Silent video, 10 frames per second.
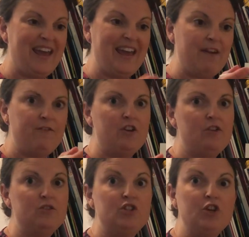If
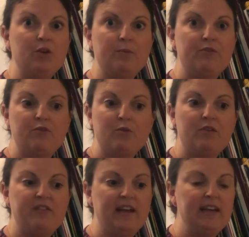you zoom through
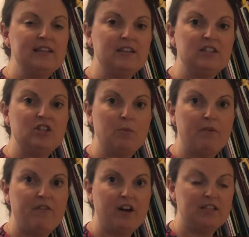all of these at
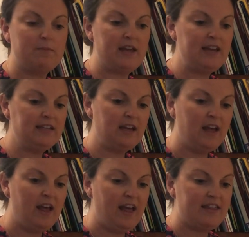super fast speed,
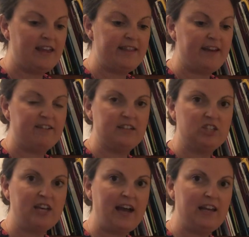Then there is a
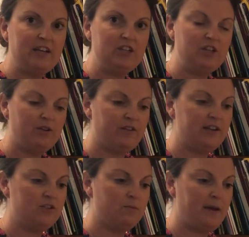challenge, our
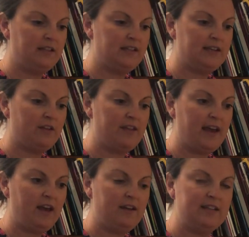little meta down
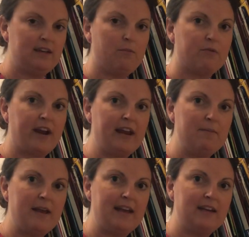there, it's our
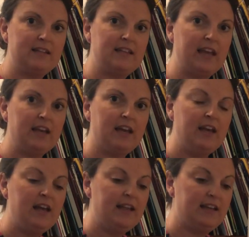brain making us think.
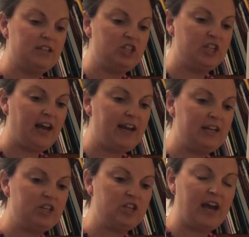There's a
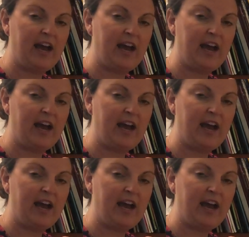challenge